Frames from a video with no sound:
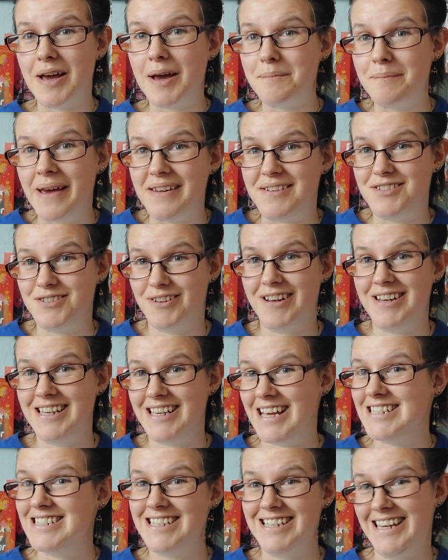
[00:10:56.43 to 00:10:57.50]
at best, you're going to
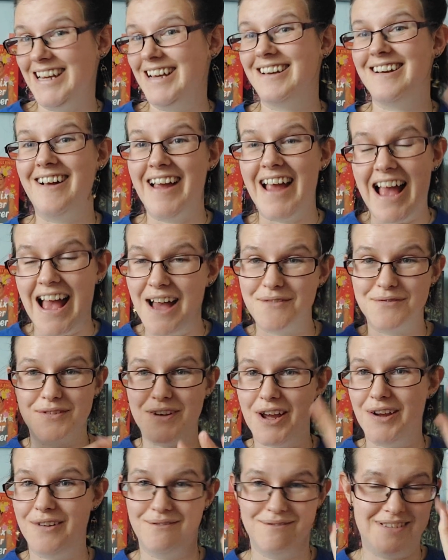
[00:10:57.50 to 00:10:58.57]
get a link. I have
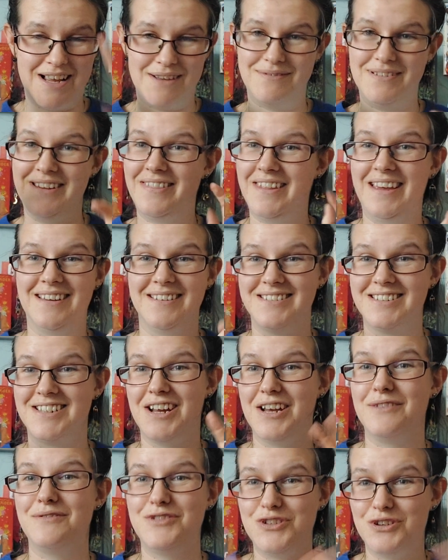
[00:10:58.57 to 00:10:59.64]
no lovely things to
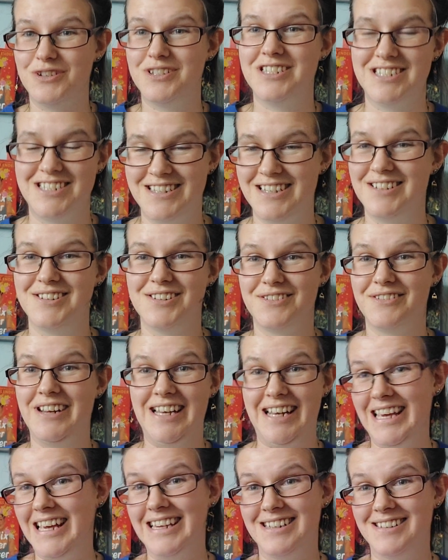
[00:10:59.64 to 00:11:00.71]
kind of shot into this
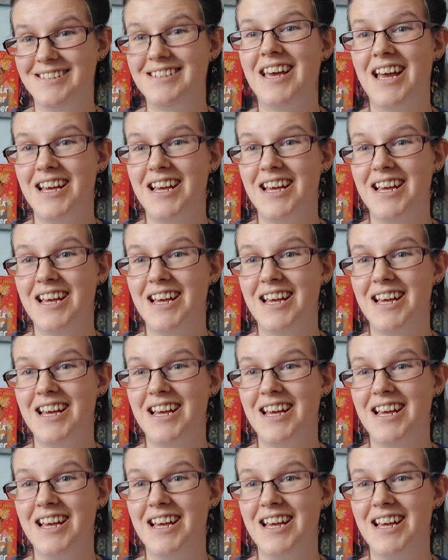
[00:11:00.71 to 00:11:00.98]
screen. It is